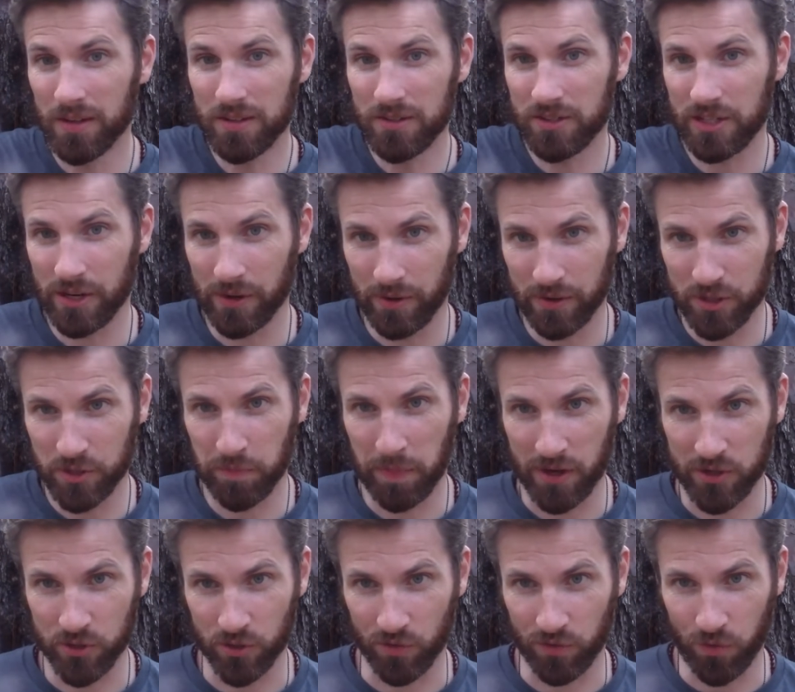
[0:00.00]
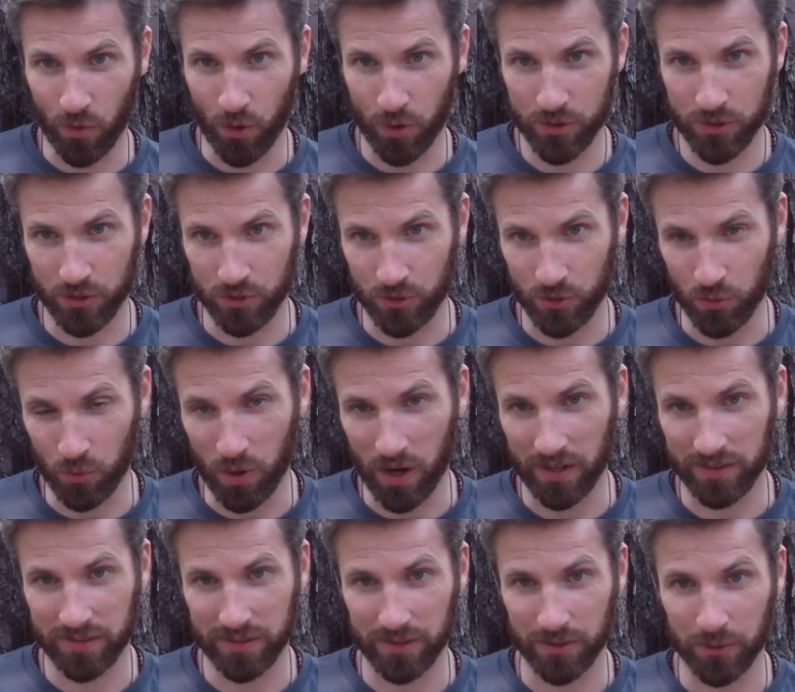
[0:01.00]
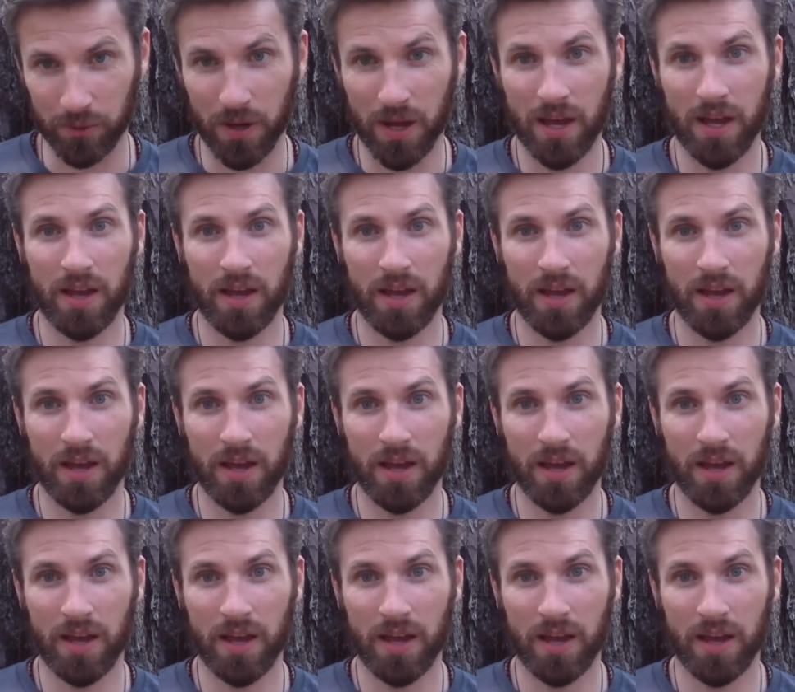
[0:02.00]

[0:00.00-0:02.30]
Syrian special forces who wanted to